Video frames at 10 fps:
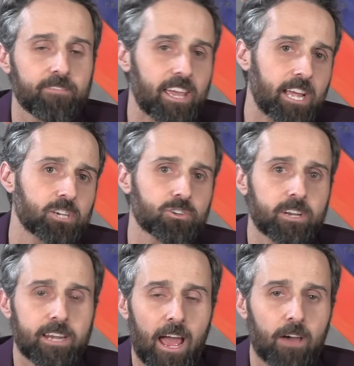of the
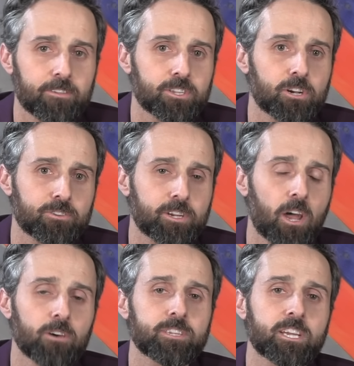injury and how the surgery goes,